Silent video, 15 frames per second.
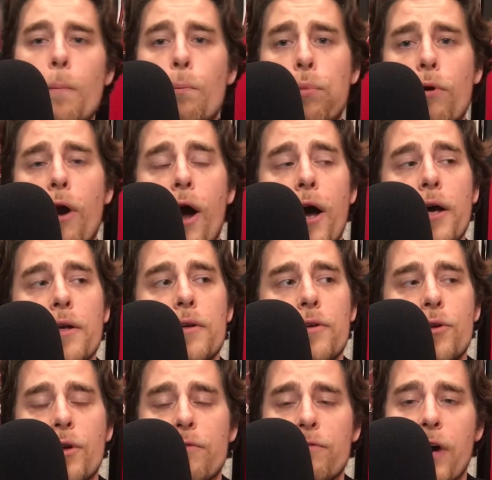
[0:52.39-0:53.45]

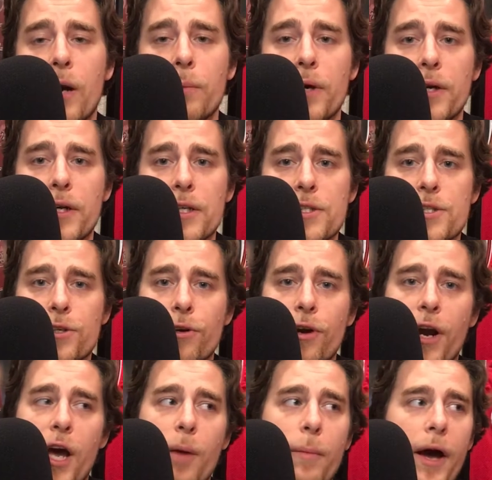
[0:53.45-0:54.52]
Brian. You can find me on
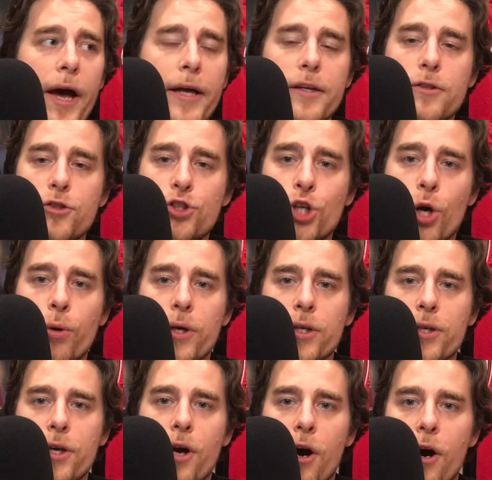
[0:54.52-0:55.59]
Instagram at
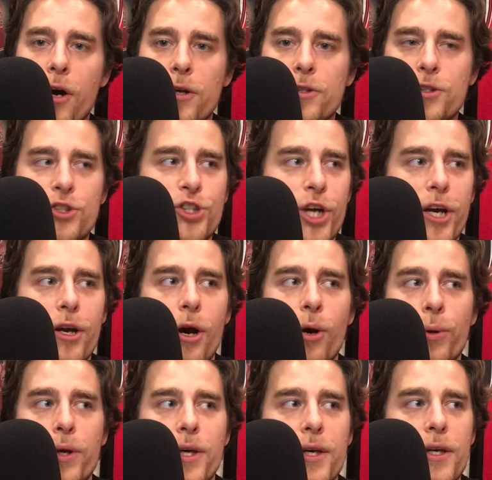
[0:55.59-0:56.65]
Joedin Cards, J
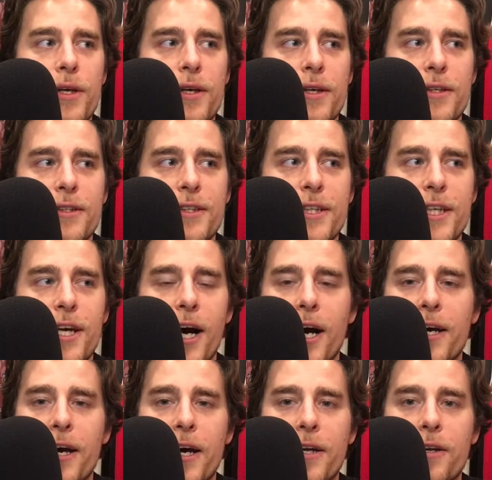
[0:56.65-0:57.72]
O E D
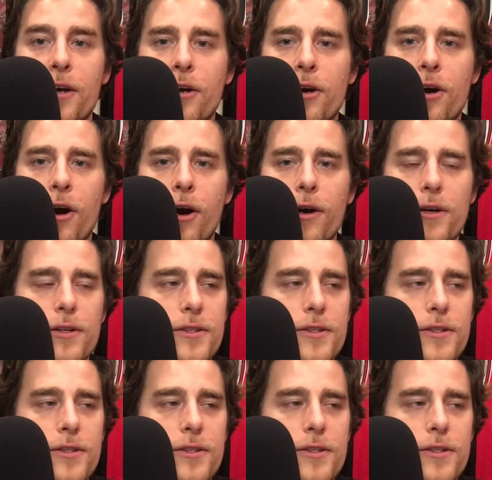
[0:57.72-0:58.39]
I N Cards.